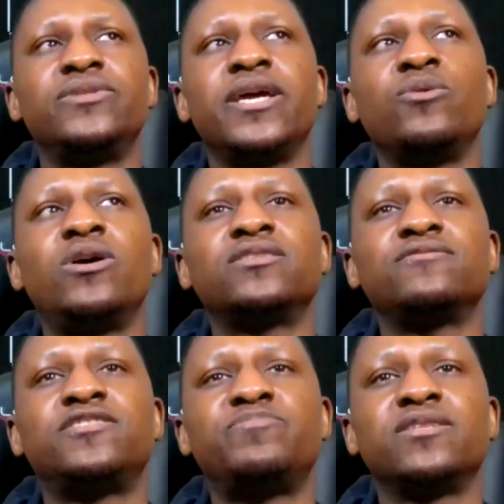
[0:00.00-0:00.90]
They wanted to
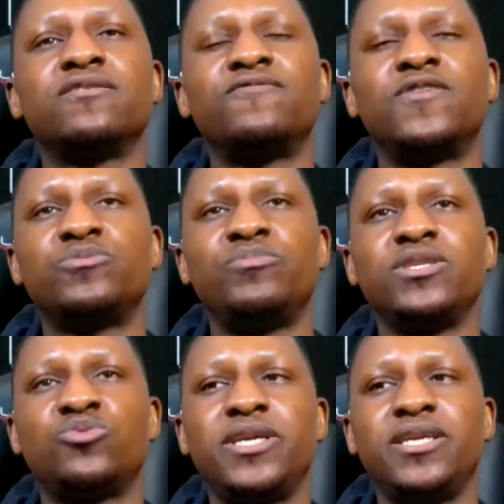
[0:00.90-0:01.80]
split the votes
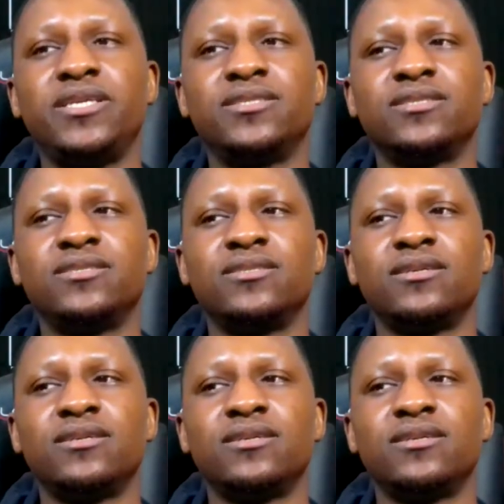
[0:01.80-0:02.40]
between